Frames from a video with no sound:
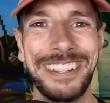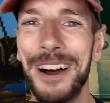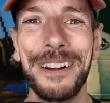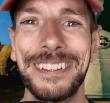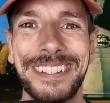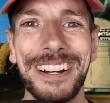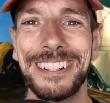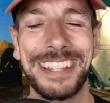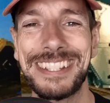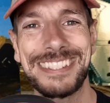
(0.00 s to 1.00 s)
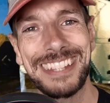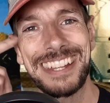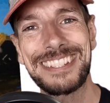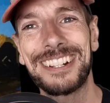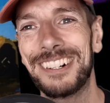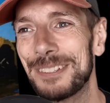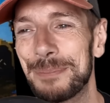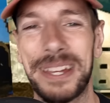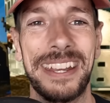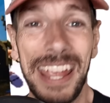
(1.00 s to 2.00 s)
No, it's gone.
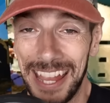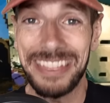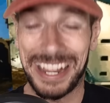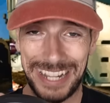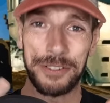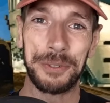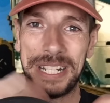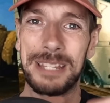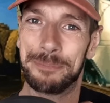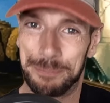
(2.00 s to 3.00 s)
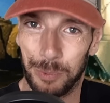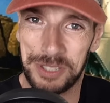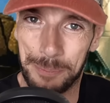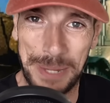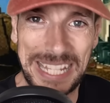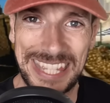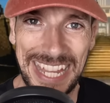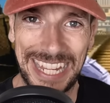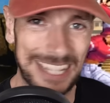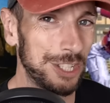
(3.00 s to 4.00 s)
But that never really was a big
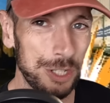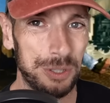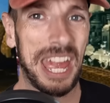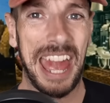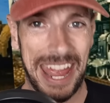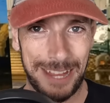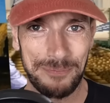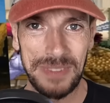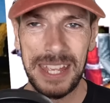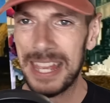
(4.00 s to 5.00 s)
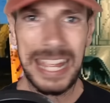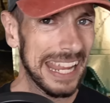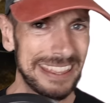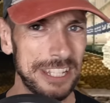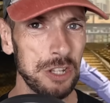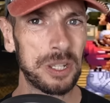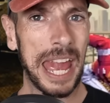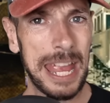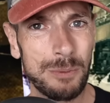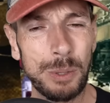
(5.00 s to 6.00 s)
thing in the UK. In the UK,
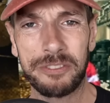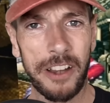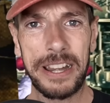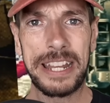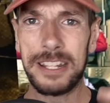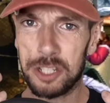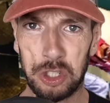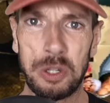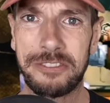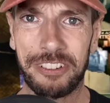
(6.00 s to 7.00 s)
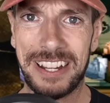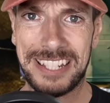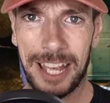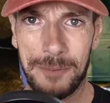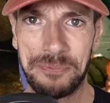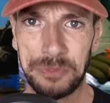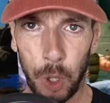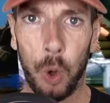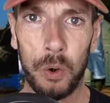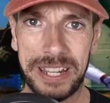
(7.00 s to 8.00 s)
we were very Street Fighter
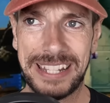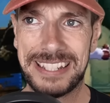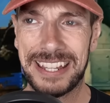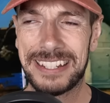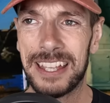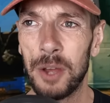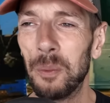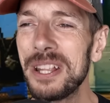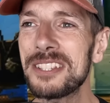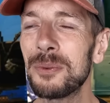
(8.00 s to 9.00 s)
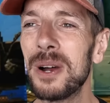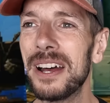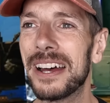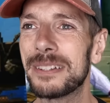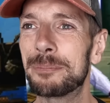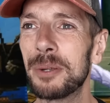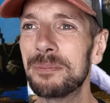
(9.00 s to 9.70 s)
oriented. What is the word?